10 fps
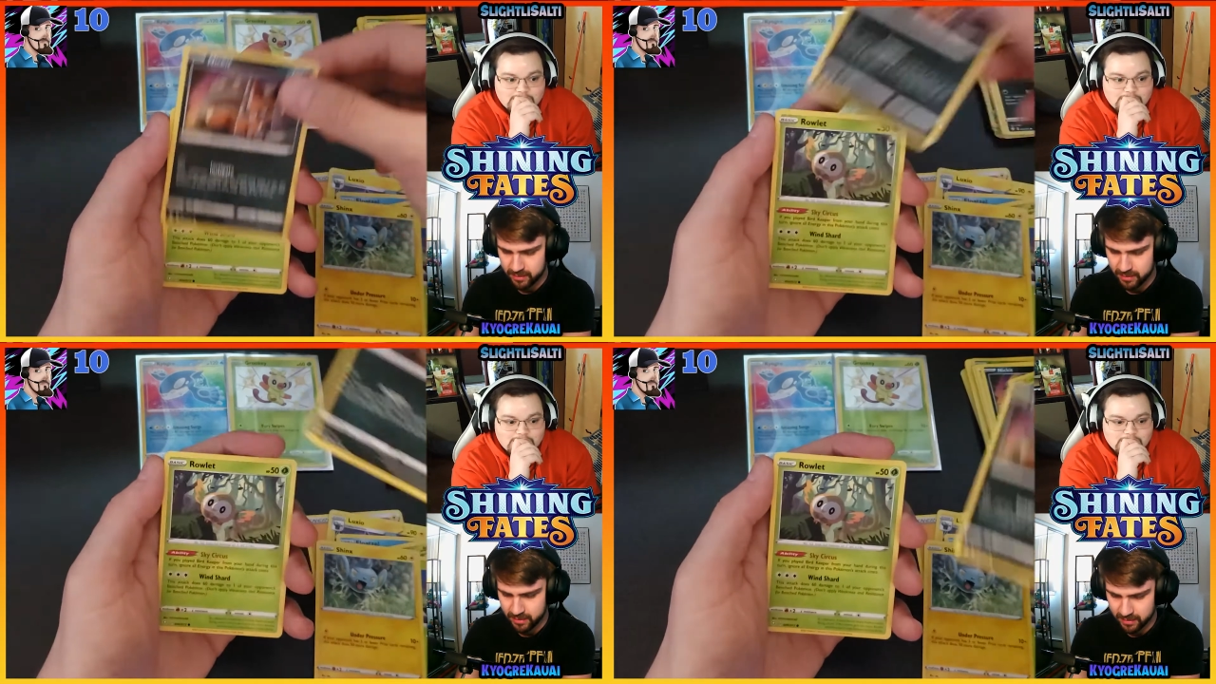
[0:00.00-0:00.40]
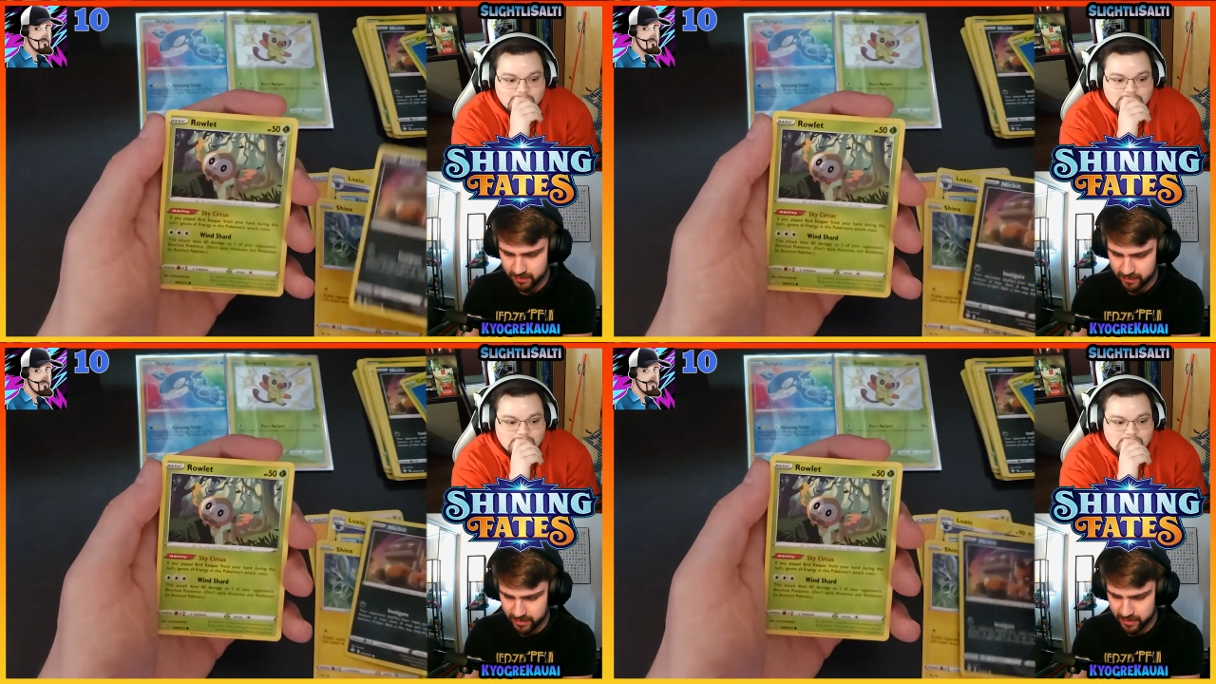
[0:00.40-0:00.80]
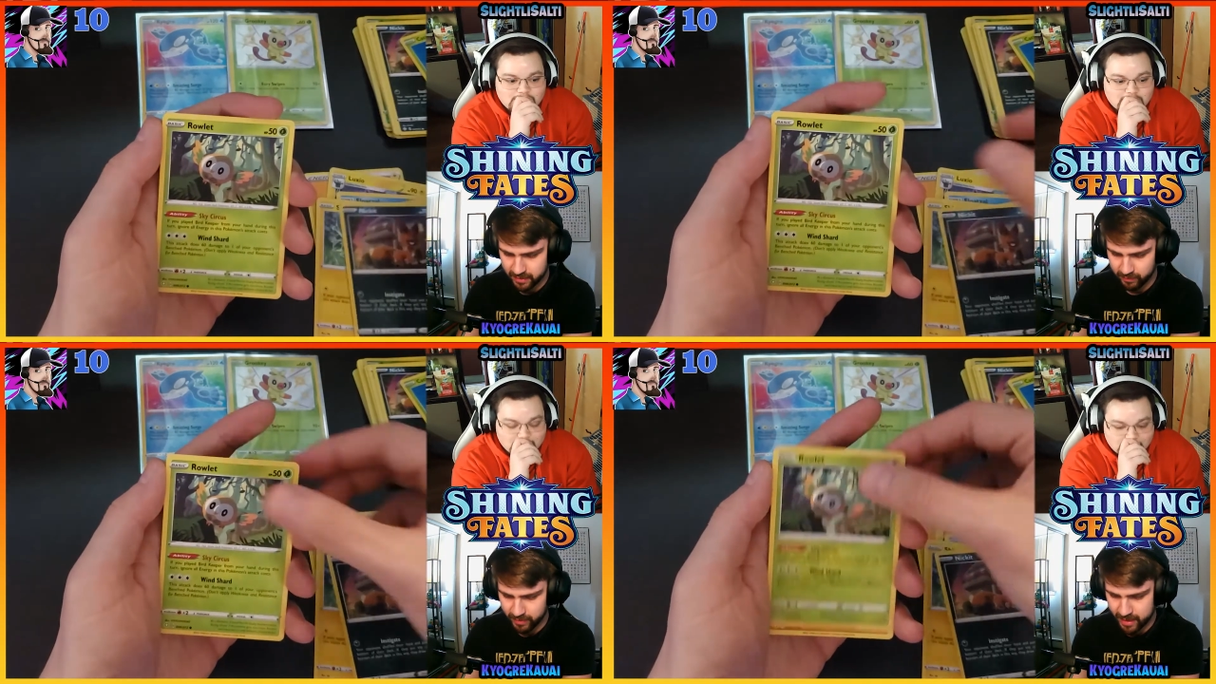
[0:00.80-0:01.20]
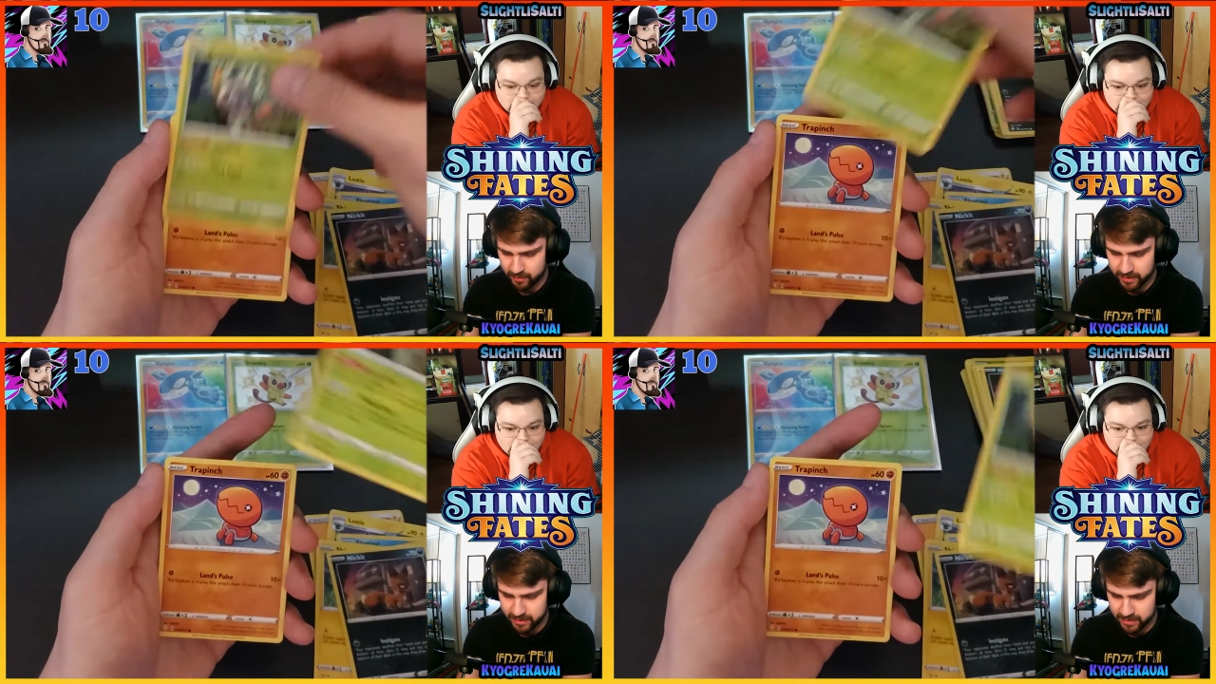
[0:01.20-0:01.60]
Speaker 1: All right, a
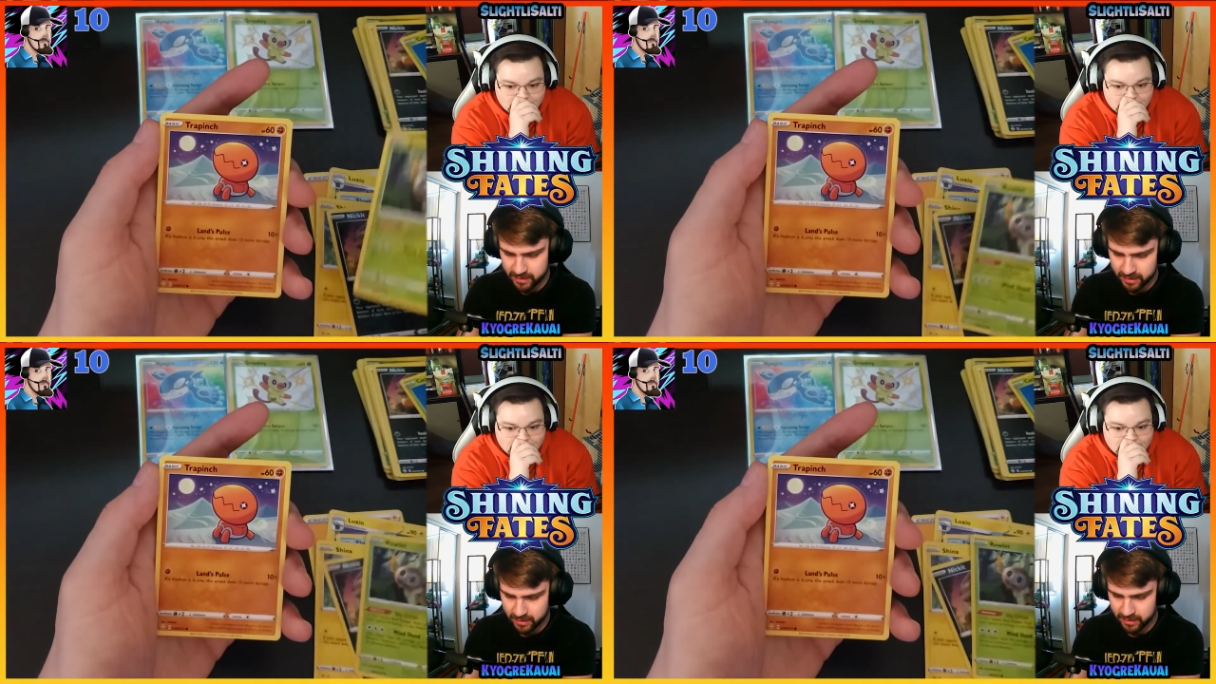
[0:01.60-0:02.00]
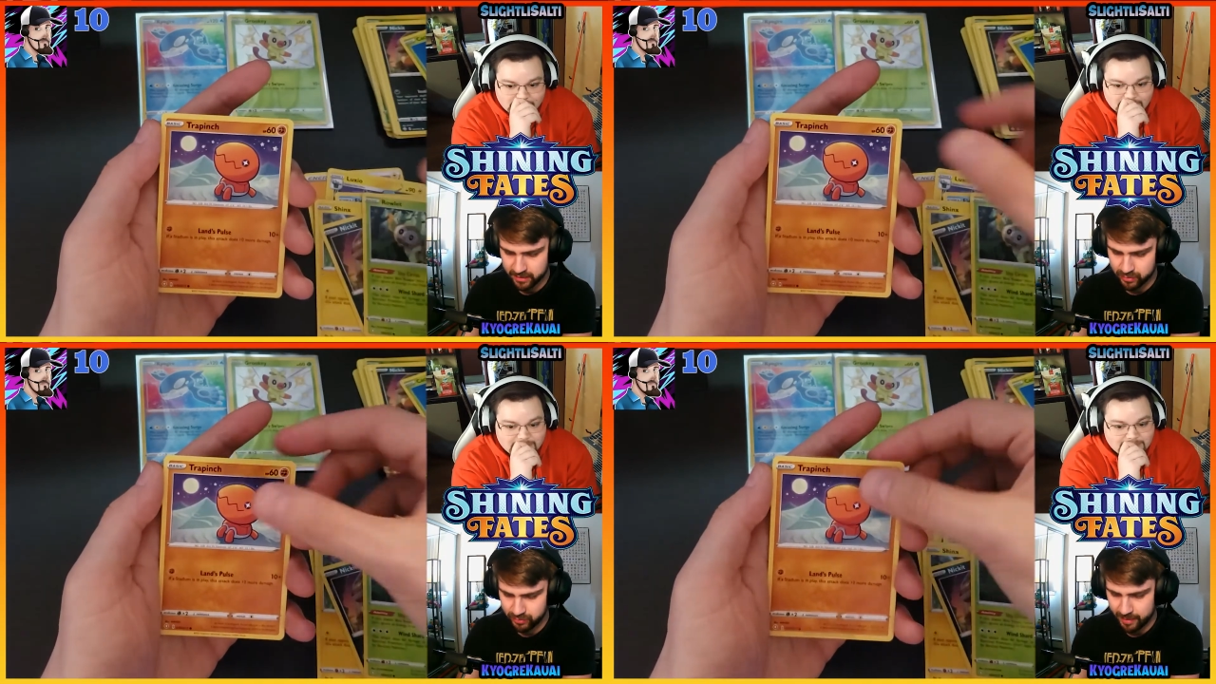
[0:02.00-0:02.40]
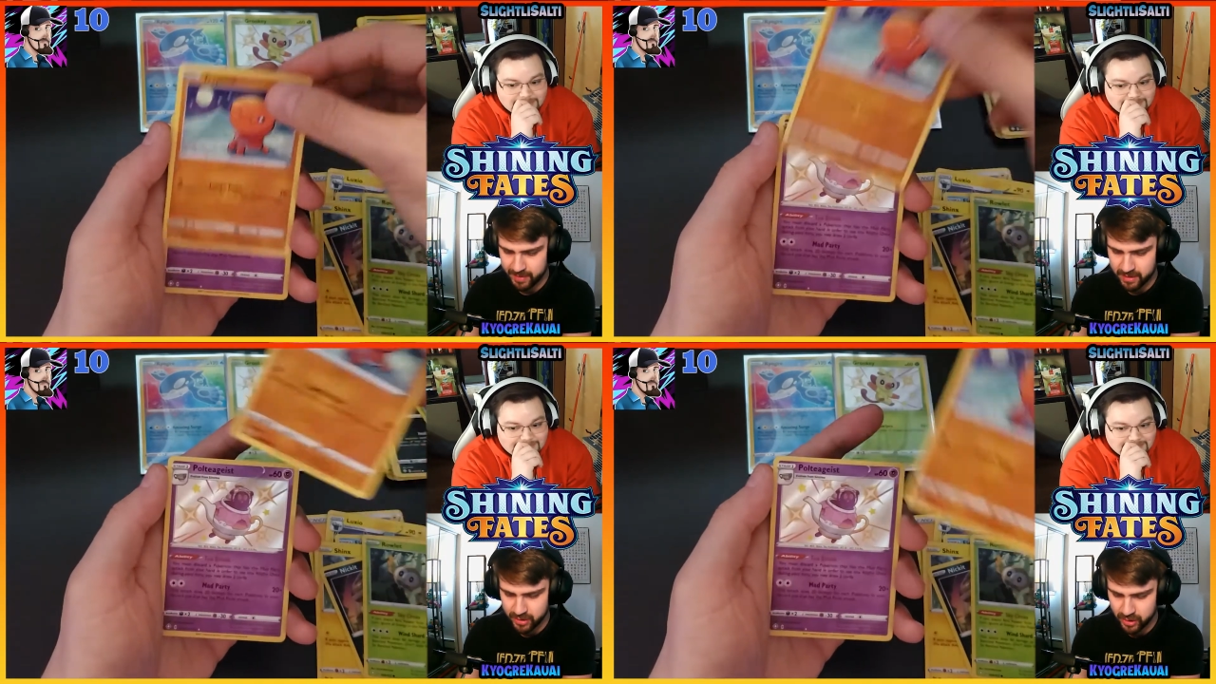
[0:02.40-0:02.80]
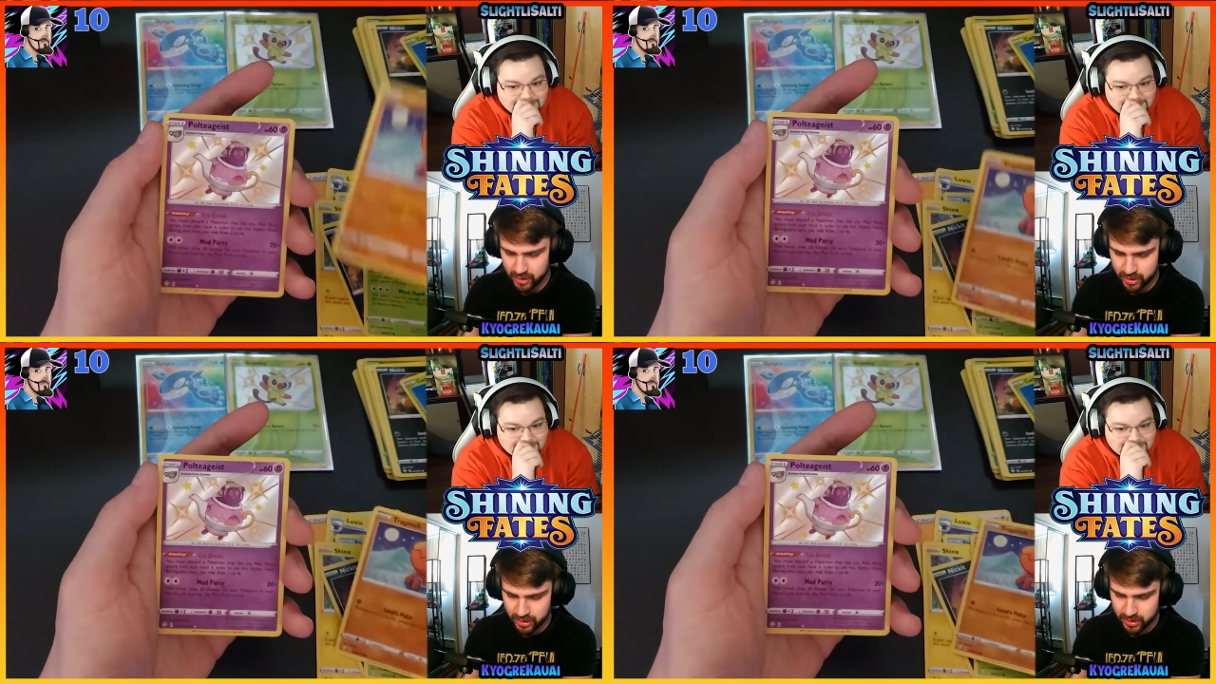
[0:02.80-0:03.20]
Rowlet, a Trapinch.
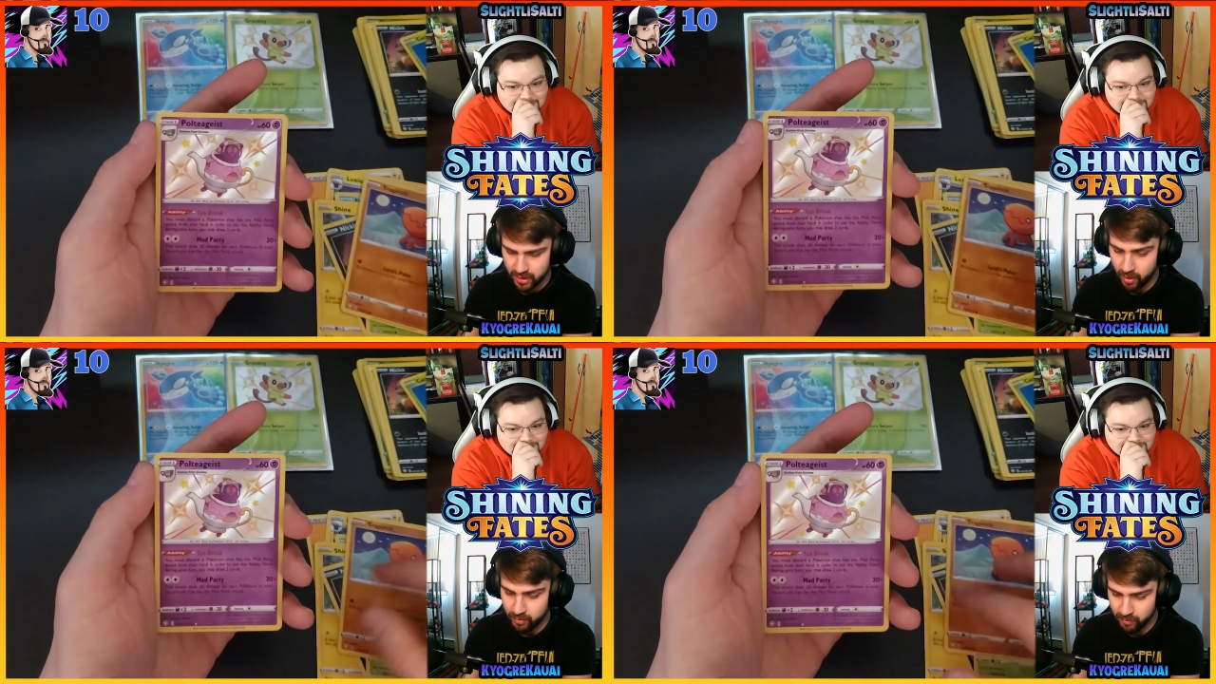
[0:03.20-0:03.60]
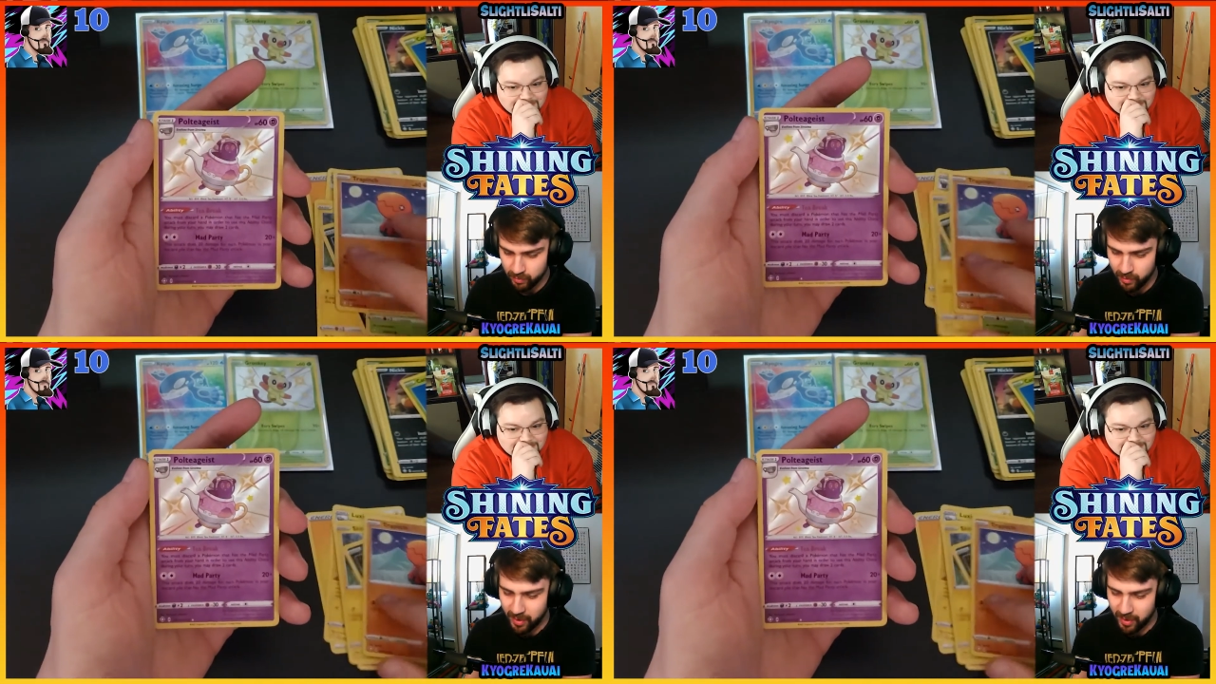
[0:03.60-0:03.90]
Oh,